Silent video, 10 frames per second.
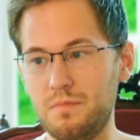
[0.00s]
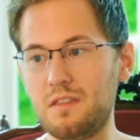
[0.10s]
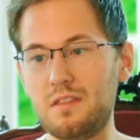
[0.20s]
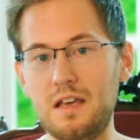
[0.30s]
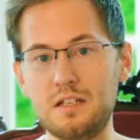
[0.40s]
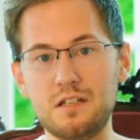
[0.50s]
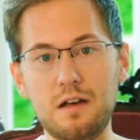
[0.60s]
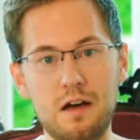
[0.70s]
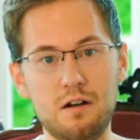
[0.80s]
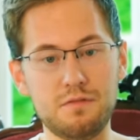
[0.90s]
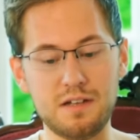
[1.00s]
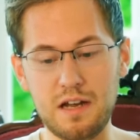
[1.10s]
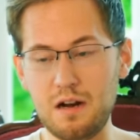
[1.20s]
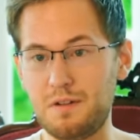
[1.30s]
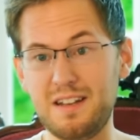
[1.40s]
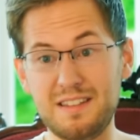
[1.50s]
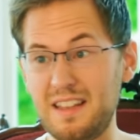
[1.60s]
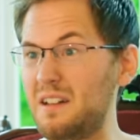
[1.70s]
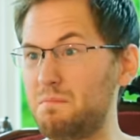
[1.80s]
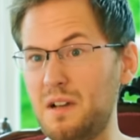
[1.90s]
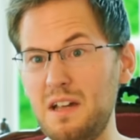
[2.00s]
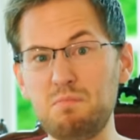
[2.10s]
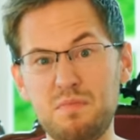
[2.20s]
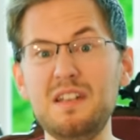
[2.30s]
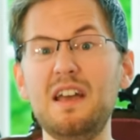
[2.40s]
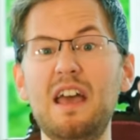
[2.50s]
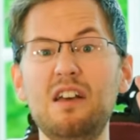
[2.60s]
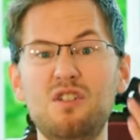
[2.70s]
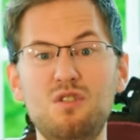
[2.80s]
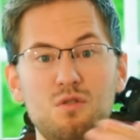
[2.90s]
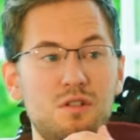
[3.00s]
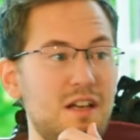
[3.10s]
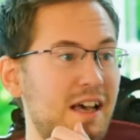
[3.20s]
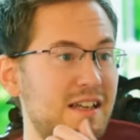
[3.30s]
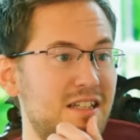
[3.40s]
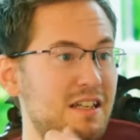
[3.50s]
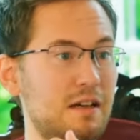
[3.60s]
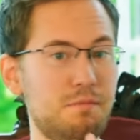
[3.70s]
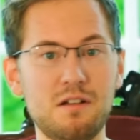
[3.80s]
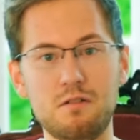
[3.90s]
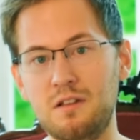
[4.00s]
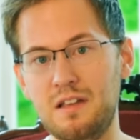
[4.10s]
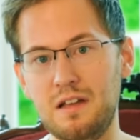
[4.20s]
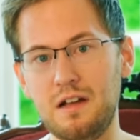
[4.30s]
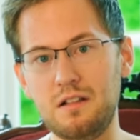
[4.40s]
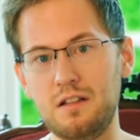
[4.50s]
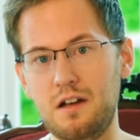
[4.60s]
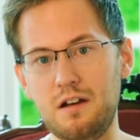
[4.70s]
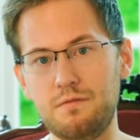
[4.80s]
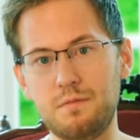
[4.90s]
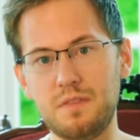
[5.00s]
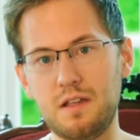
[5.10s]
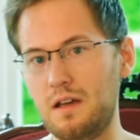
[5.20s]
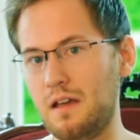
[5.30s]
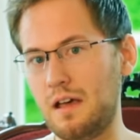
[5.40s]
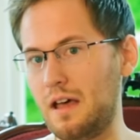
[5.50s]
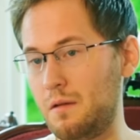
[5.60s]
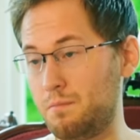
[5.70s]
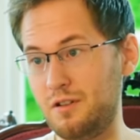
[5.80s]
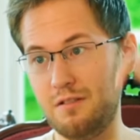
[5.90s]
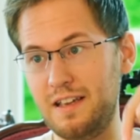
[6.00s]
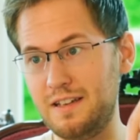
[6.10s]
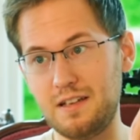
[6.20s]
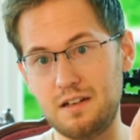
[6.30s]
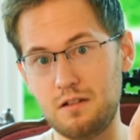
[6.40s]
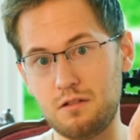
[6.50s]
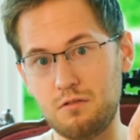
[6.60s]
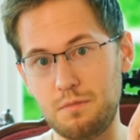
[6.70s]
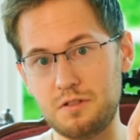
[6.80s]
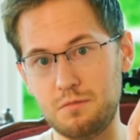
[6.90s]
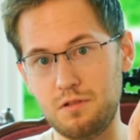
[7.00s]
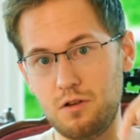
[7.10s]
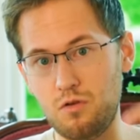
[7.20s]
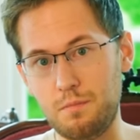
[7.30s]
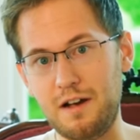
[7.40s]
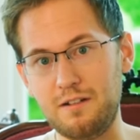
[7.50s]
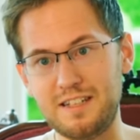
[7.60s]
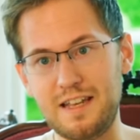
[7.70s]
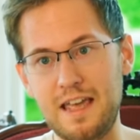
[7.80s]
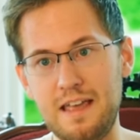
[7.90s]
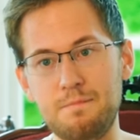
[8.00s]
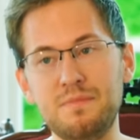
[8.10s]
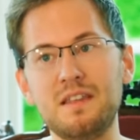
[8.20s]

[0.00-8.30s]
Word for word: set out of the camera and that might be a good idea because a lot of uh, I put a link in the description below about a